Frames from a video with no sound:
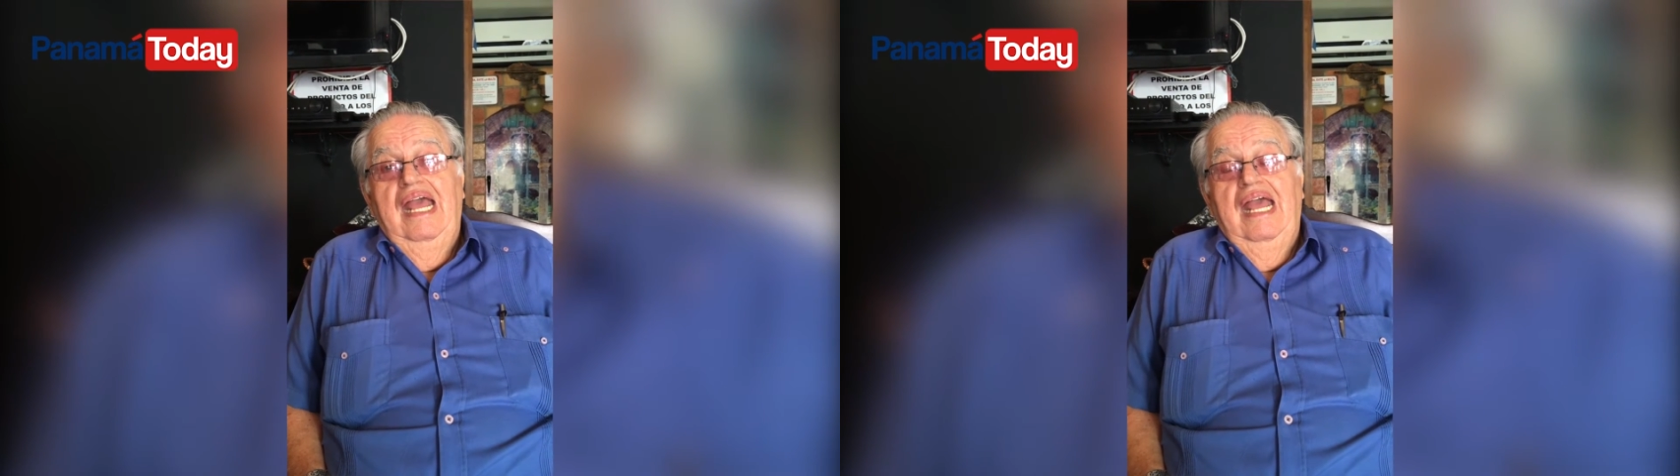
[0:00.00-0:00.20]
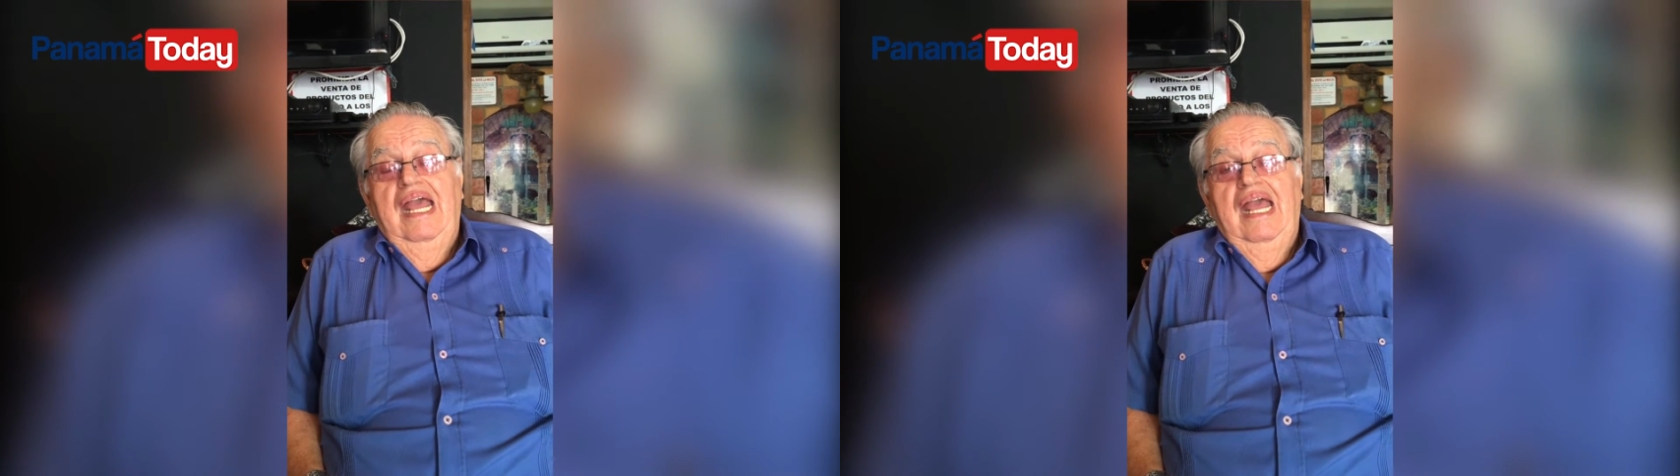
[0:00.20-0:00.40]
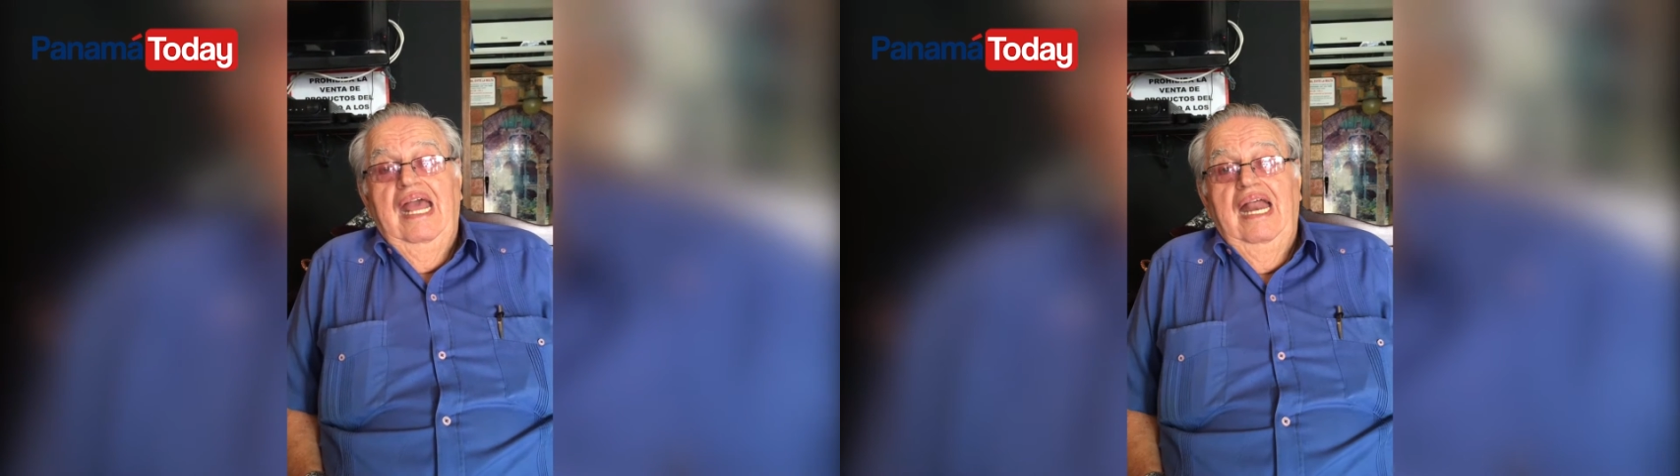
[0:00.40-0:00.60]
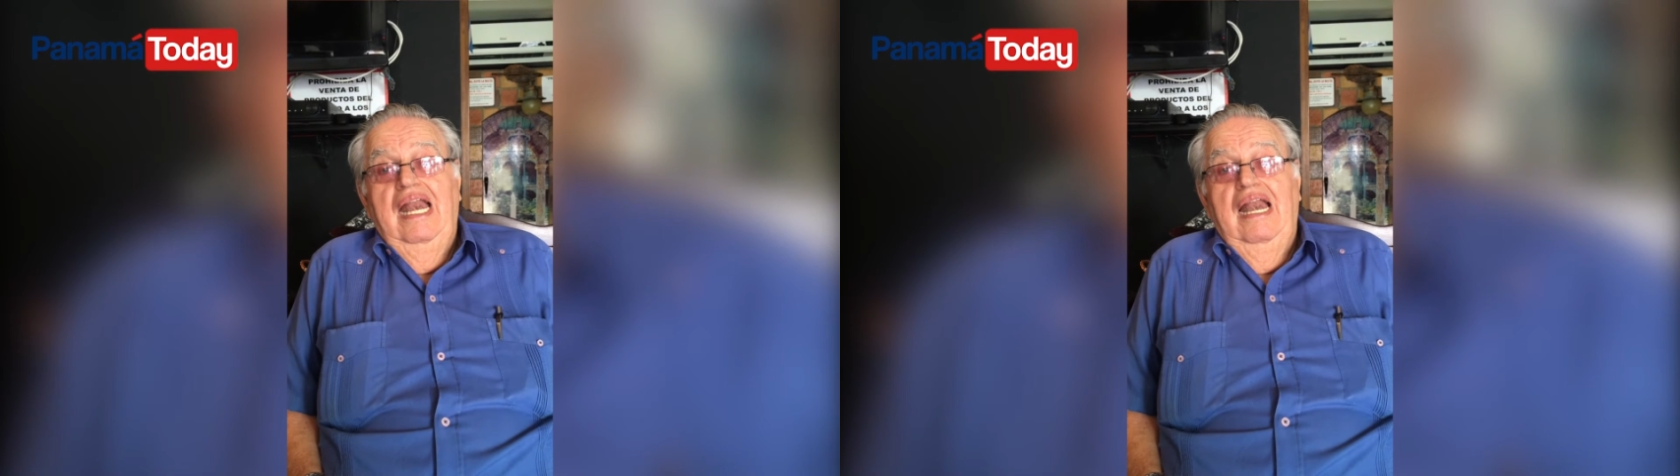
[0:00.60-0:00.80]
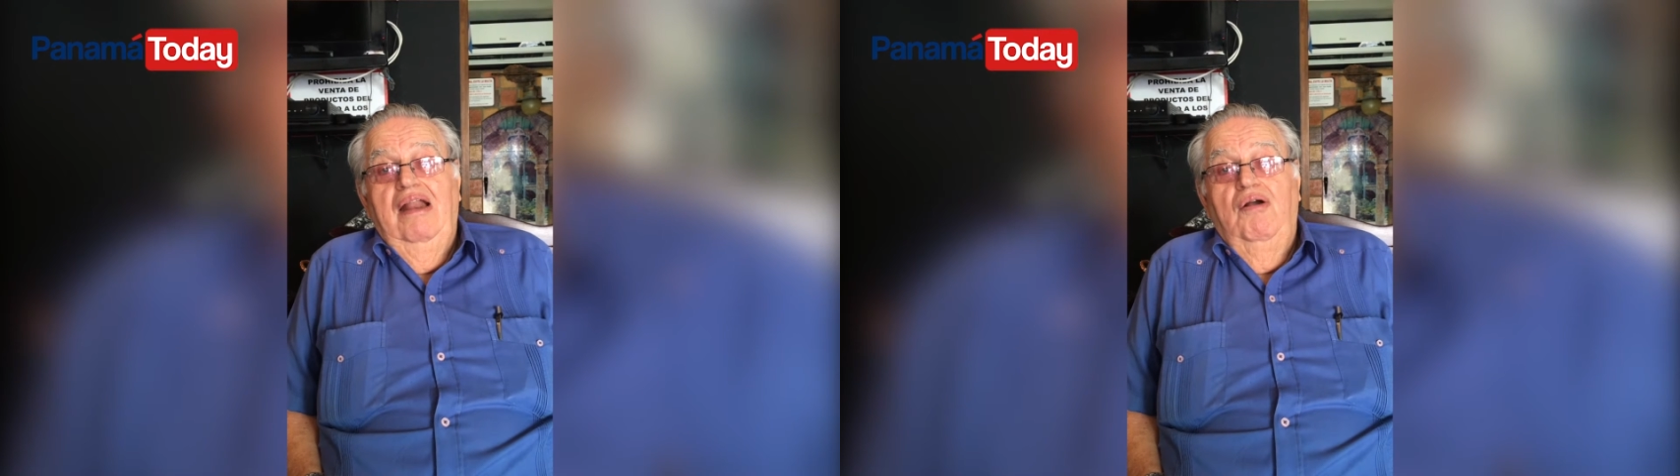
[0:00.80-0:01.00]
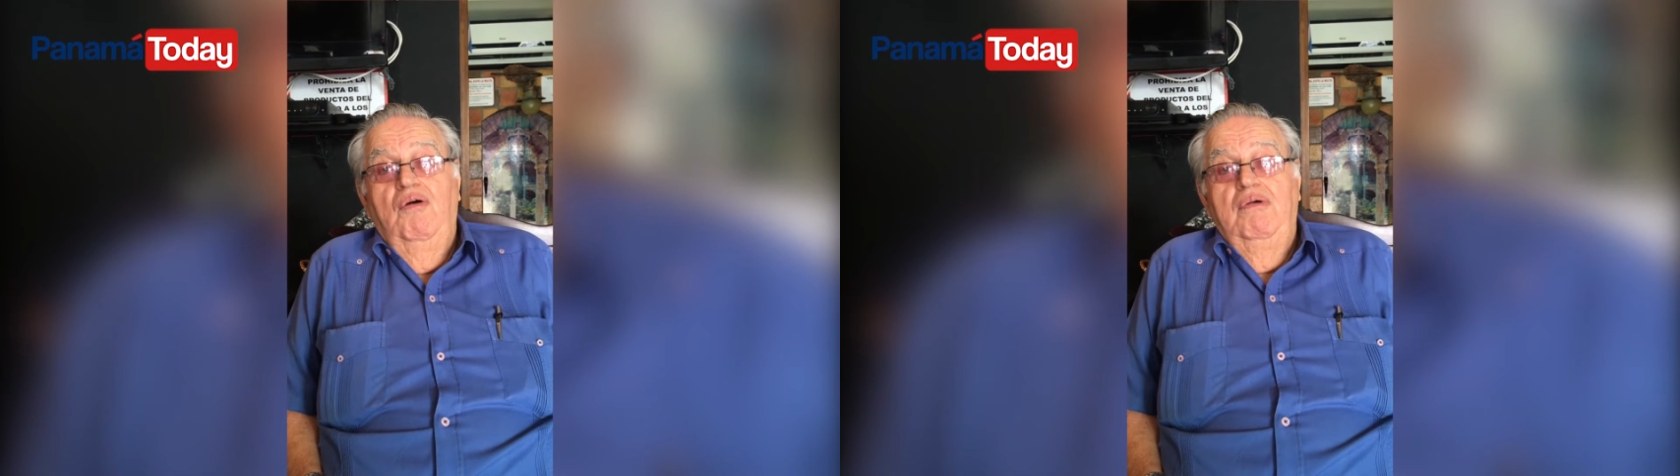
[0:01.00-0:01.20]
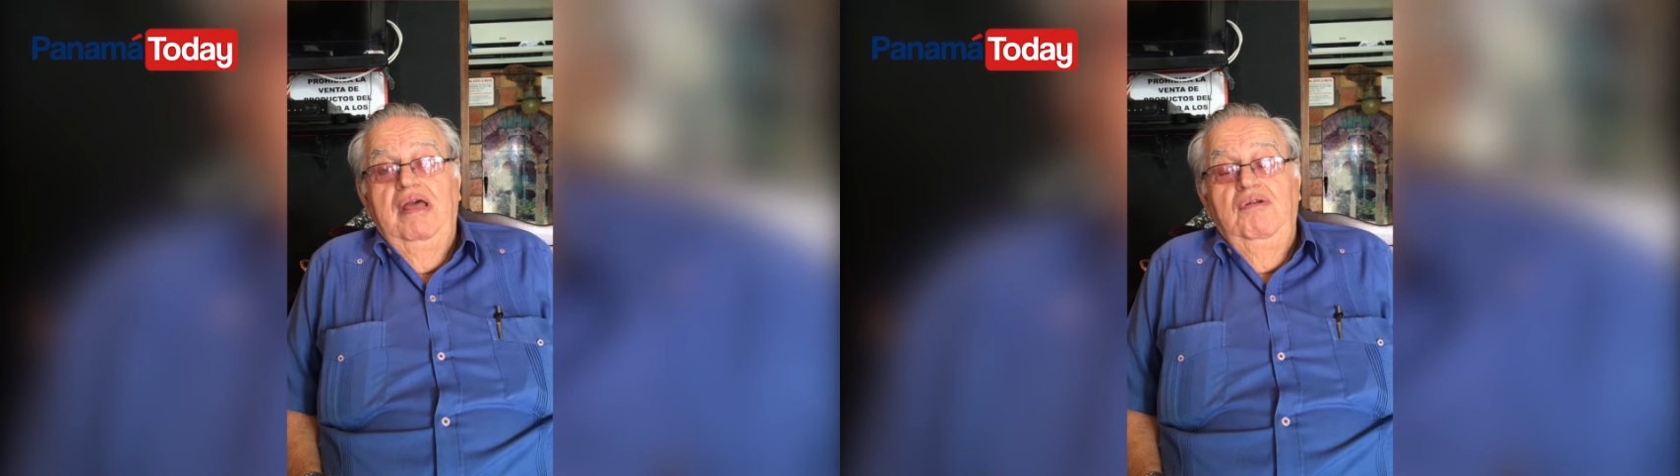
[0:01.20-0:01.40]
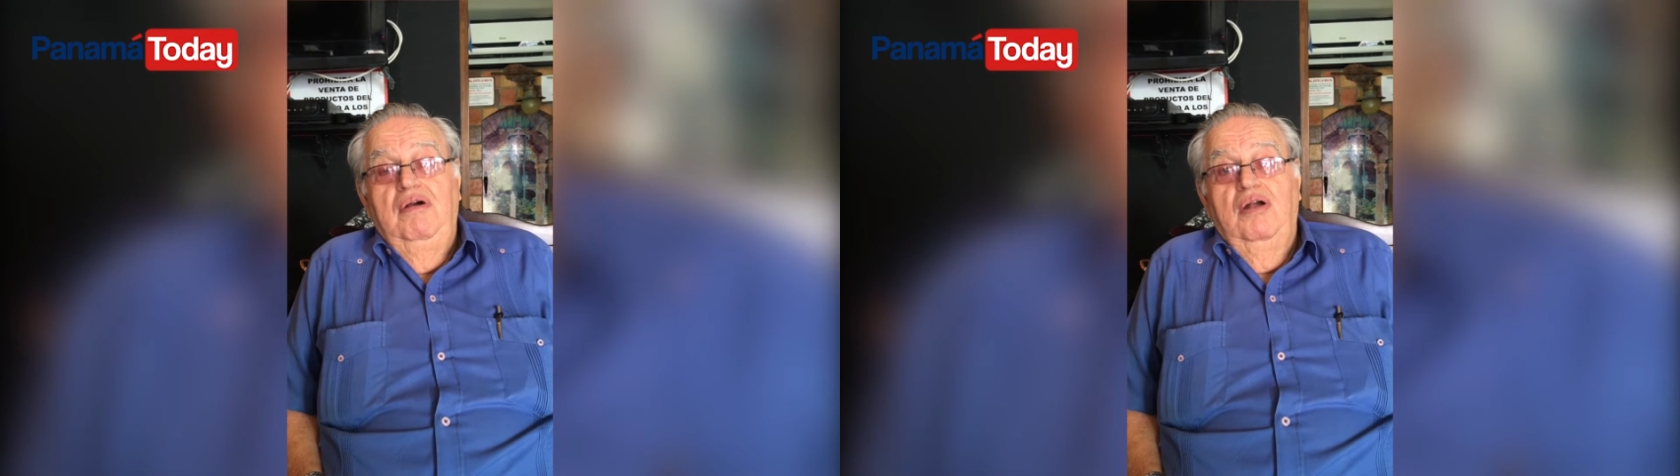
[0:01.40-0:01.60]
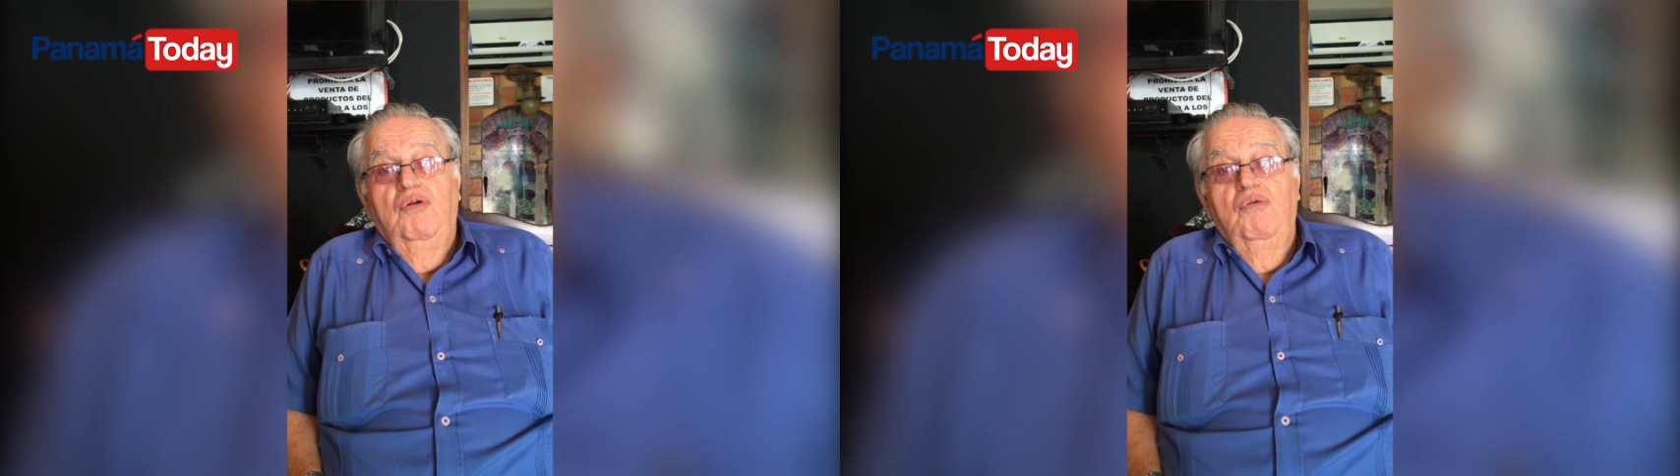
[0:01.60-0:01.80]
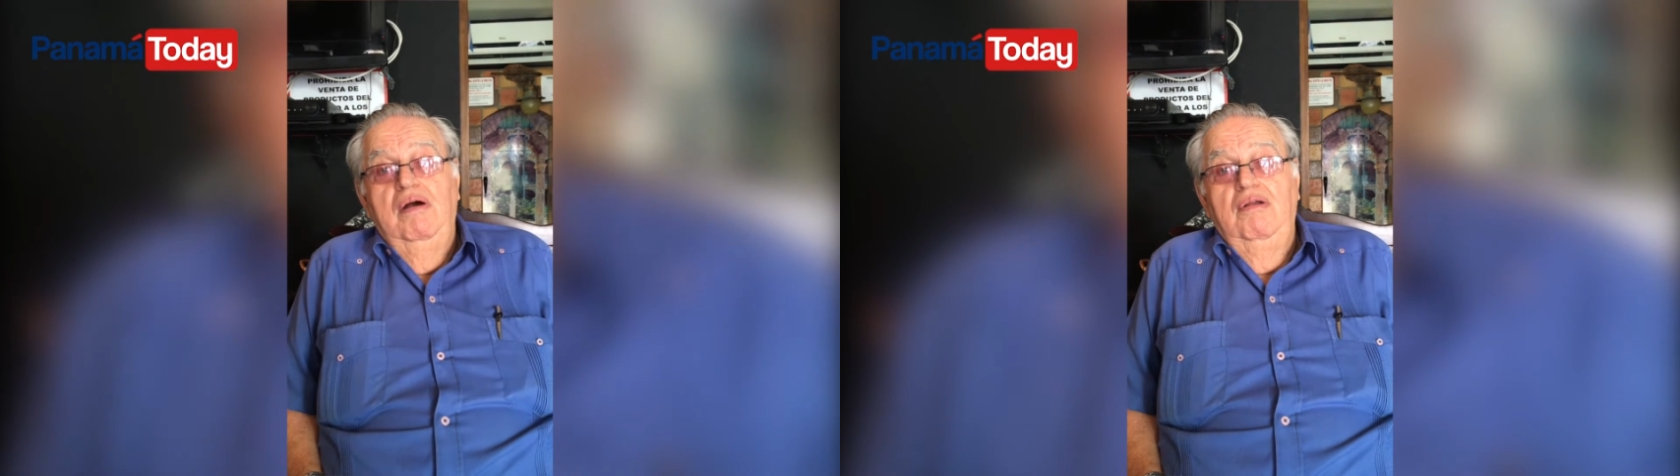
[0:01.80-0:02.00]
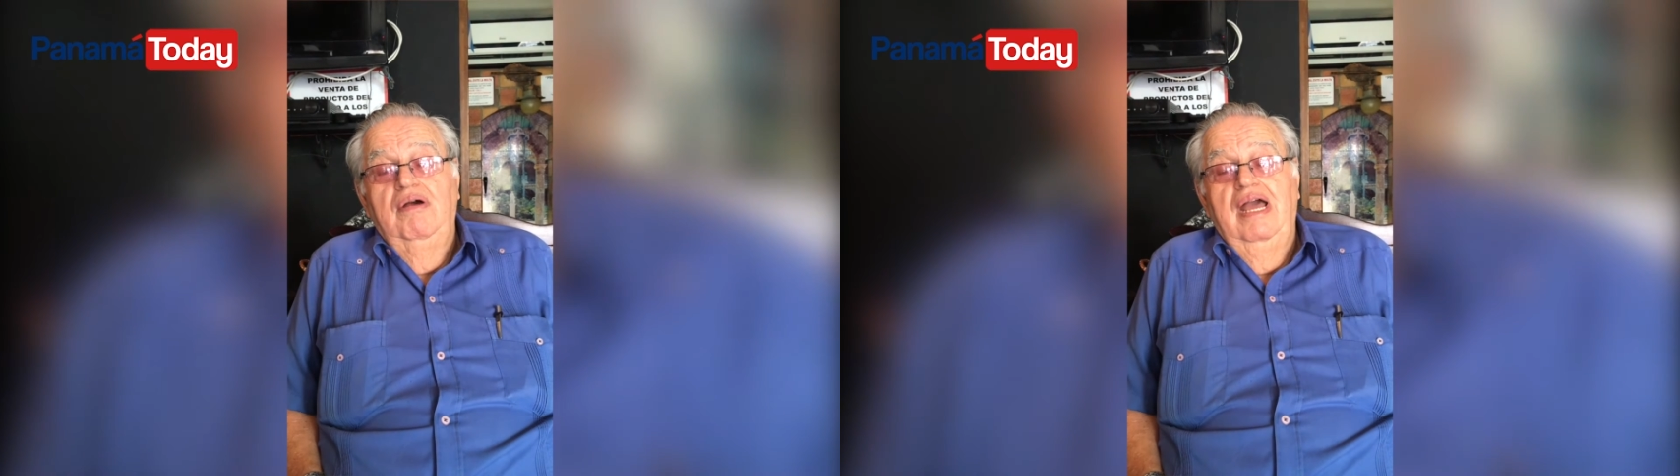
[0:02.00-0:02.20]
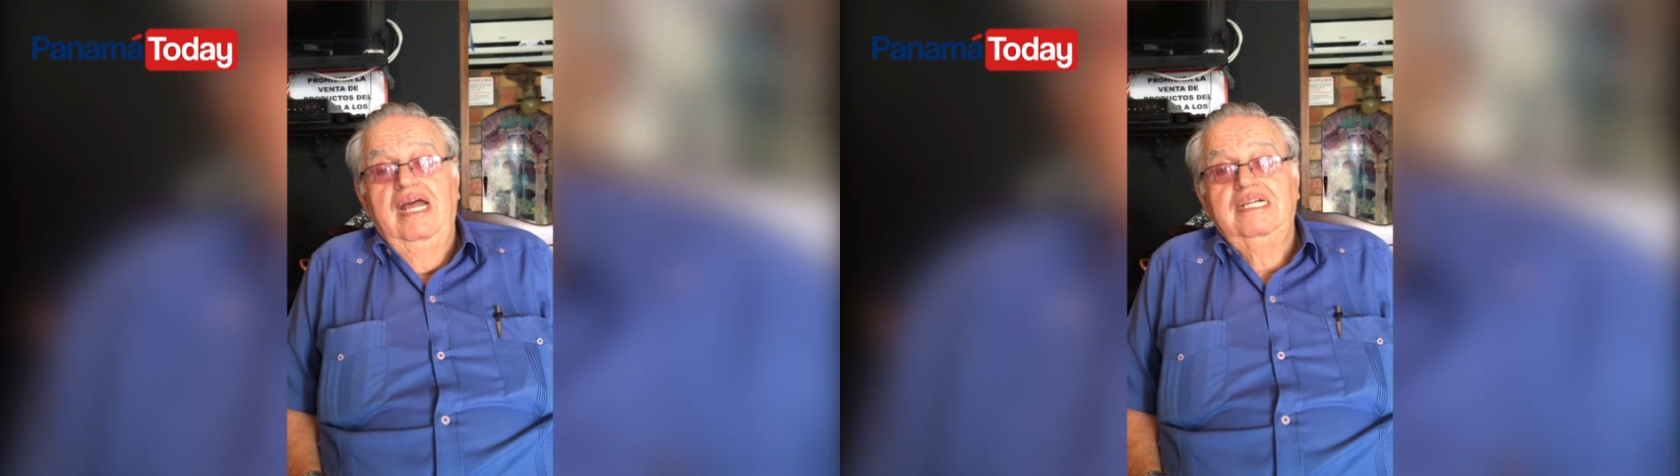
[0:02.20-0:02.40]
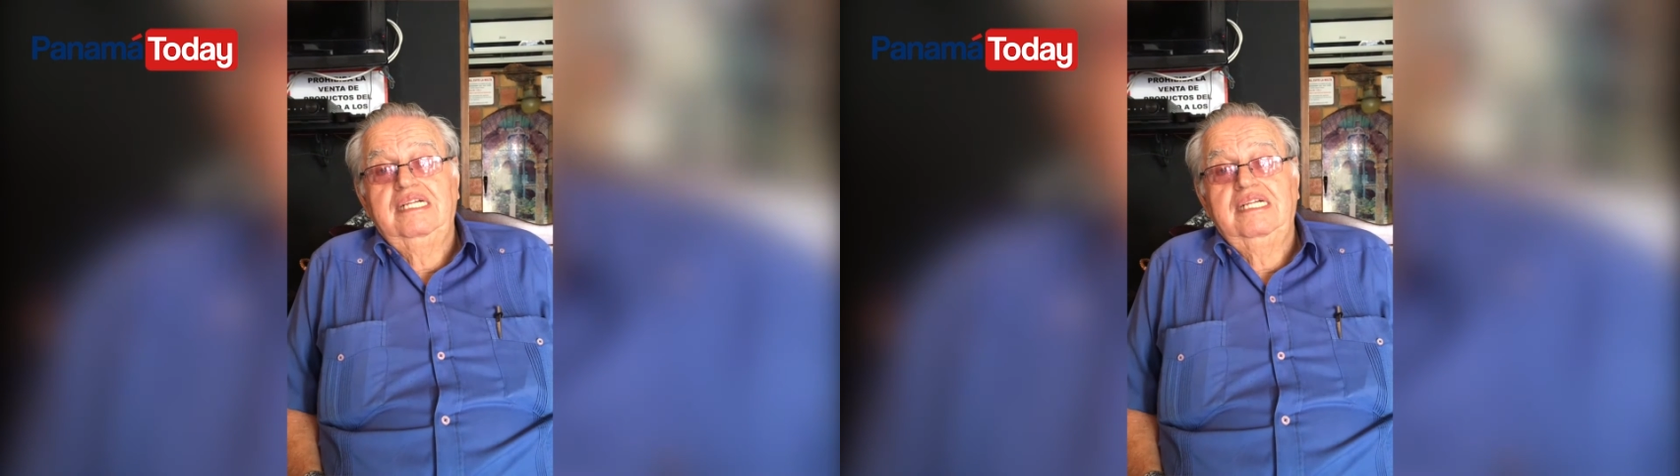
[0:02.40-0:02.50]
and it is something normal and natural.